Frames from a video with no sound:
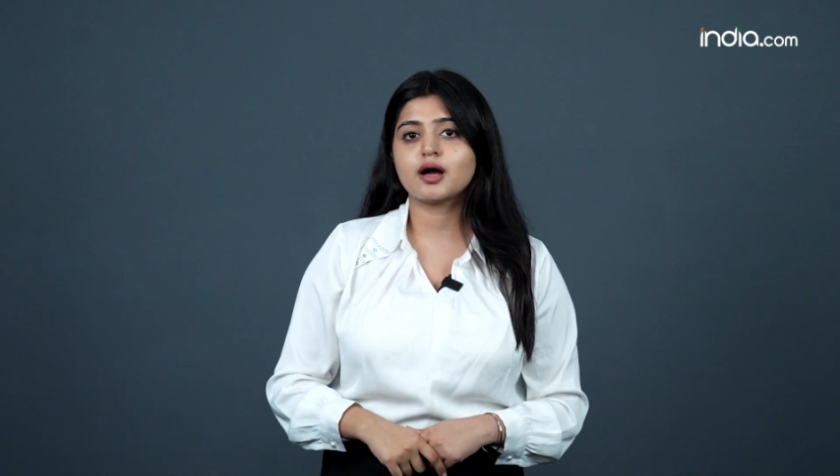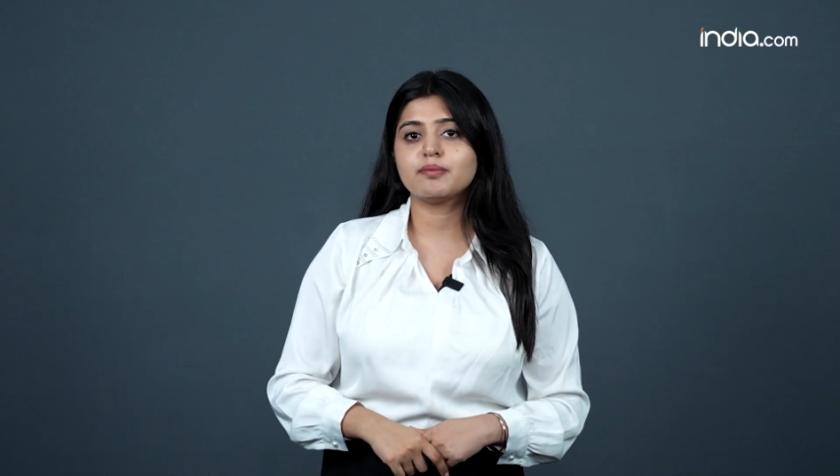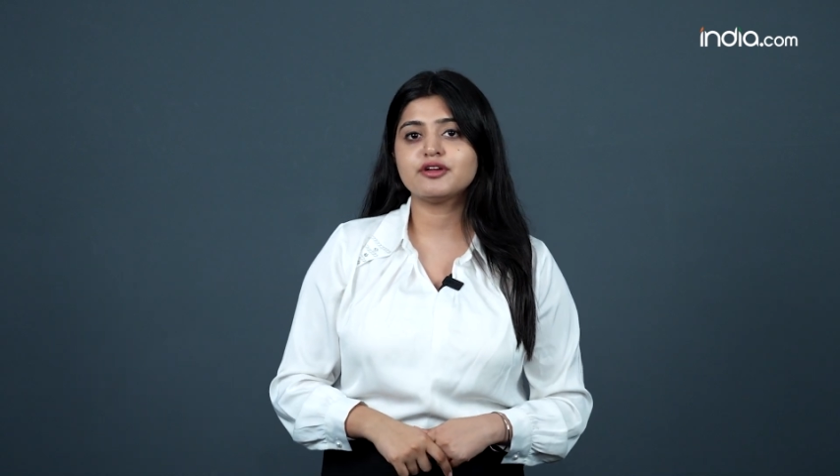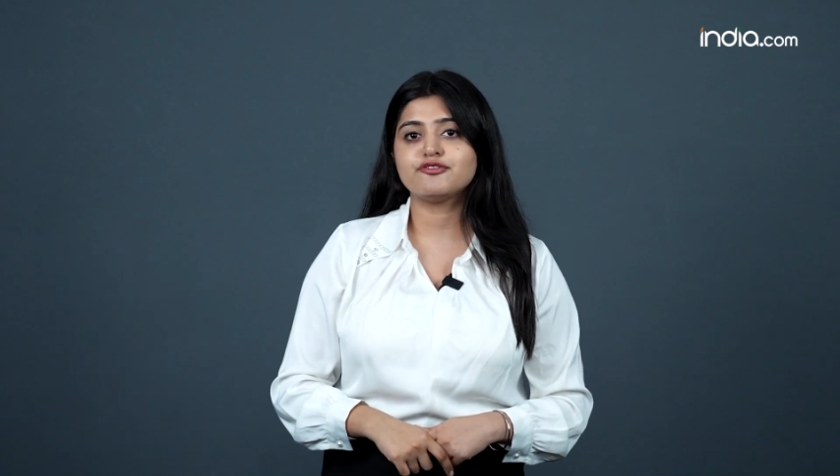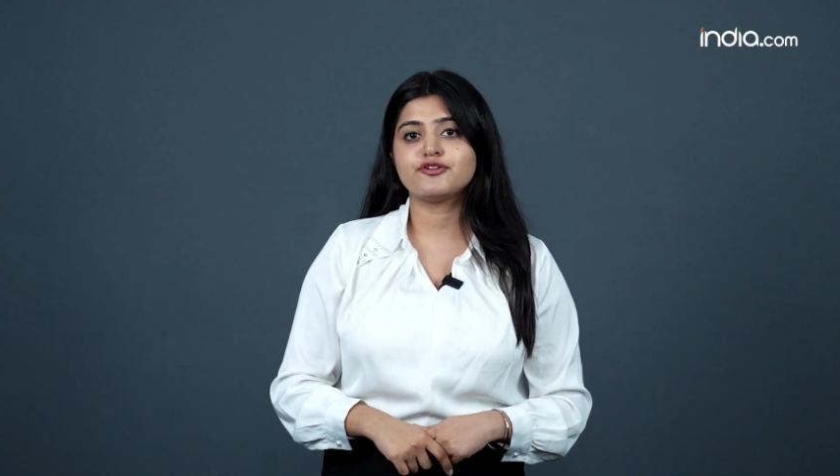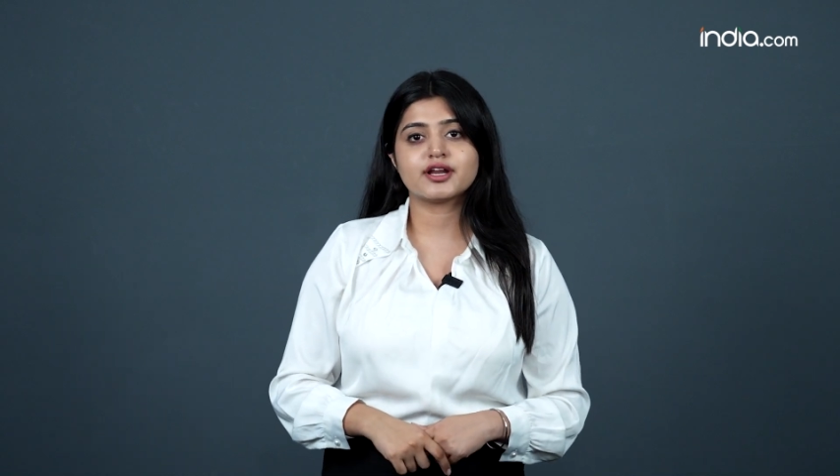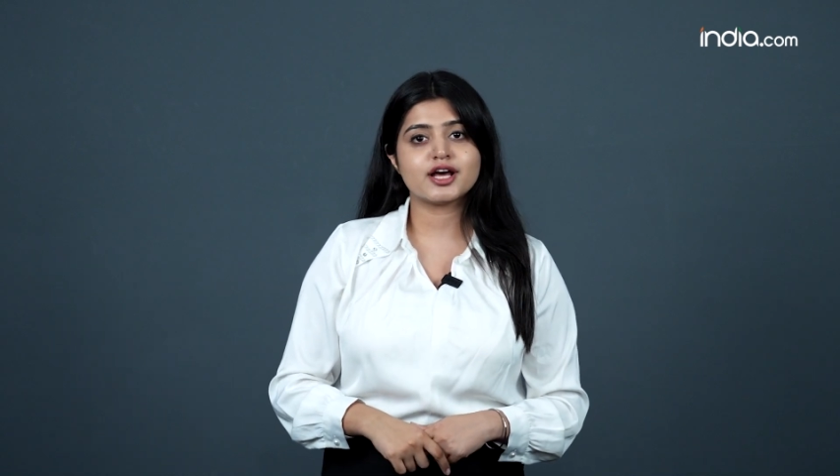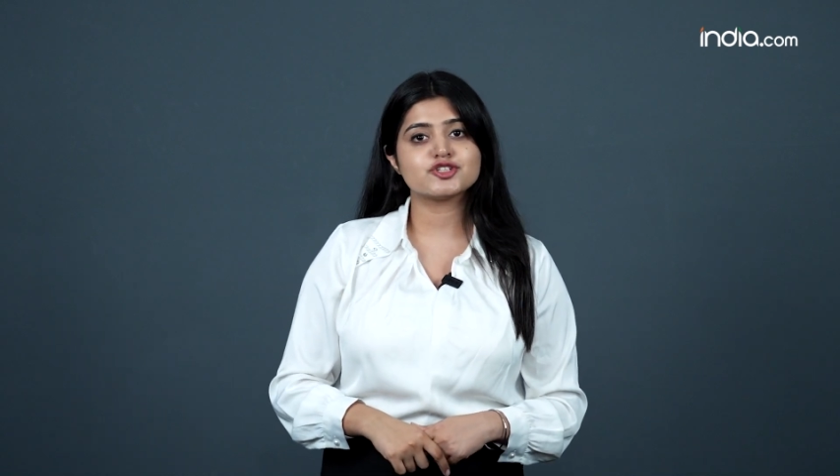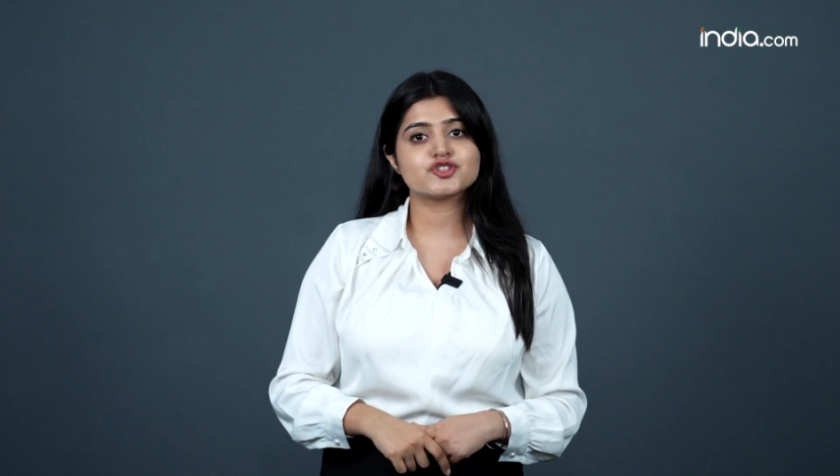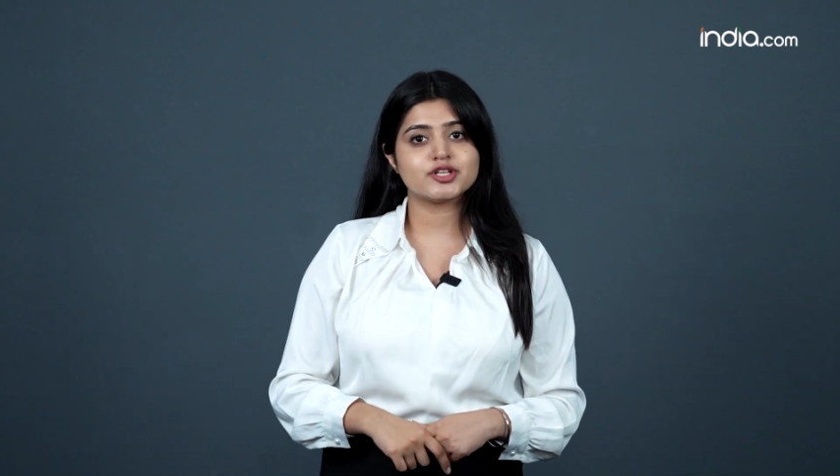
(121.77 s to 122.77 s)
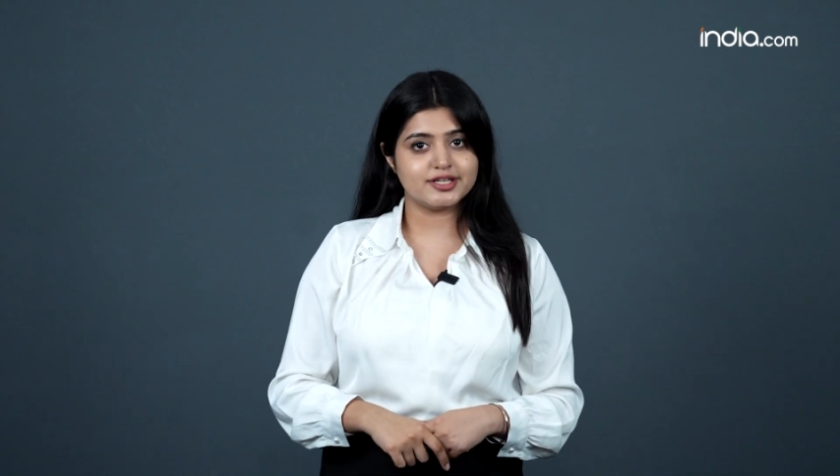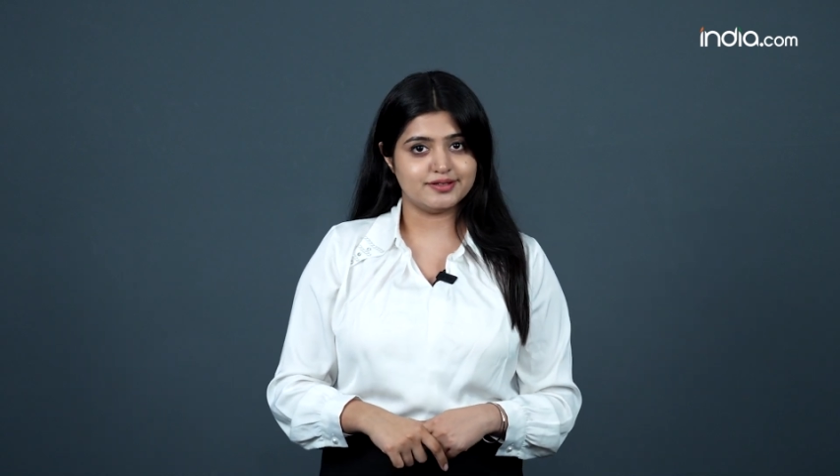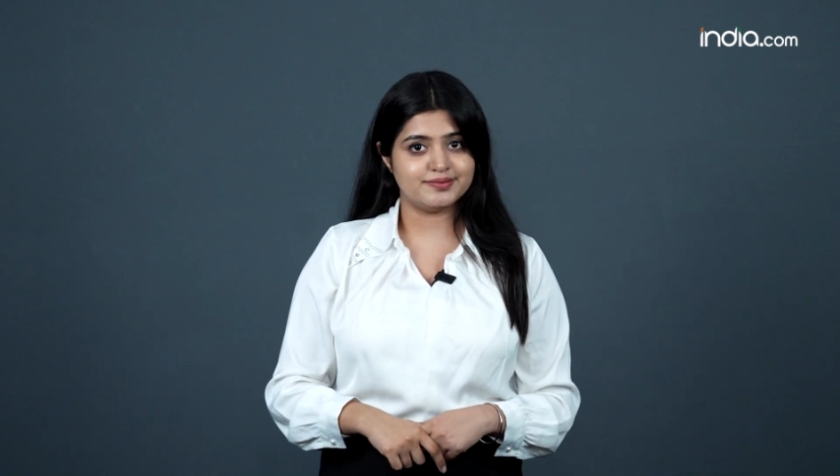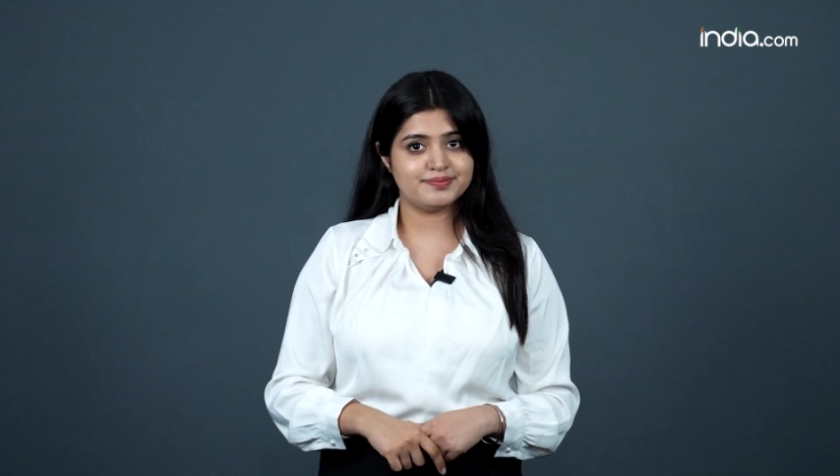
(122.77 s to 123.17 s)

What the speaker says: coming financial year.